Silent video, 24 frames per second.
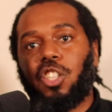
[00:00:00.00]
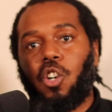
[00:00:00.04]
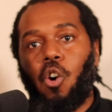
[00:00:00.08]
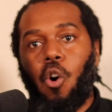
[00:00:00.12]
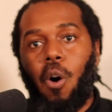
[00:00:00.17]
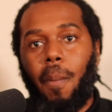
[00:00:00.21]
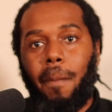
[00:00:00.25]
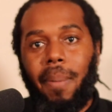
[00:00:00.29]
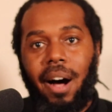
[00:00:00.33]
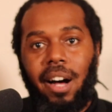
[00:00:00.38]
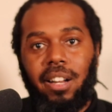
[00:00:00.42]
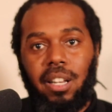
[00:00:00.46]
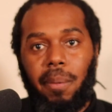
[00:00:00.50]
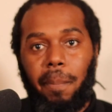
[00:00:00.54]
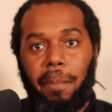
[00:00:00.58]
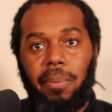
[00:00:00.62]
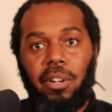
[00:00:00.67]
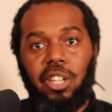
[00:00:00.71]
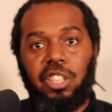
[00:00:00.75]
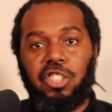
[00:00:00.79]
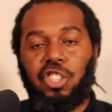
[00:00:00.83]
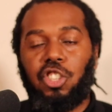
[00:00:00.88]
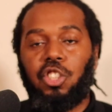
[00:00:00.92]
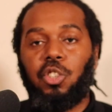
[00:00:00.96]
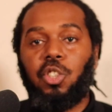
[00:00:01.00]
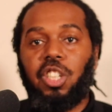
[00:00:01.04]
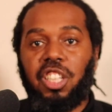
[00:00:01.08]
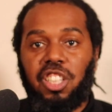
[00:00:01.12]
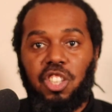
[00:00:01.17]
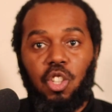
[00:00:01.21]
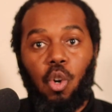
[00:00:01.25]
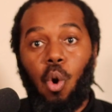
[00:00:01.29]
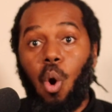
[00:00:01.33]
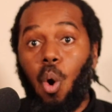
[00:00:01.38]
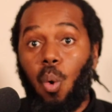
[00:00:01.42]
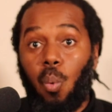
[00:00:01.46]
to go about the bush. You
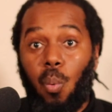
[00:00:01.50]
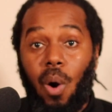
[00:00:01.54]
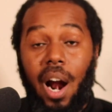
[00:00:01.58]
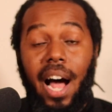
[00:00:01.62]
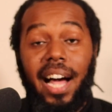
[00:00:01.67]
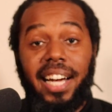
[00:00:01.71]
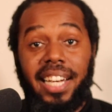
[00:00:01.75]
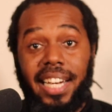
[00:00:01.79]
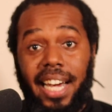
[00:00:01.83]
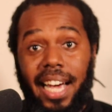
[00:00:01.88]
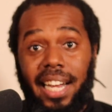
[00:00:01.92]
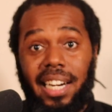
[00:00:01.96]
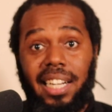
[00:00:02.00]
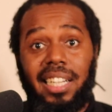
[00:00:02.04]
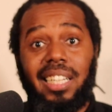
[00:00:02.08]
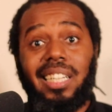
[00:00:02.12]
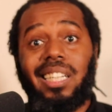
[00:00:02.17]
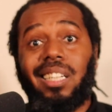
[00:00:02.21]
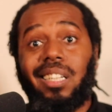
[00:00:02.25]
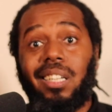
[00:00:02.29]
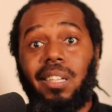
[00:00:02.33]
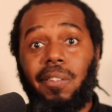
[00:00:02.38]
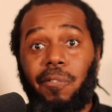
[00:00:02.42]
could throw a rock at it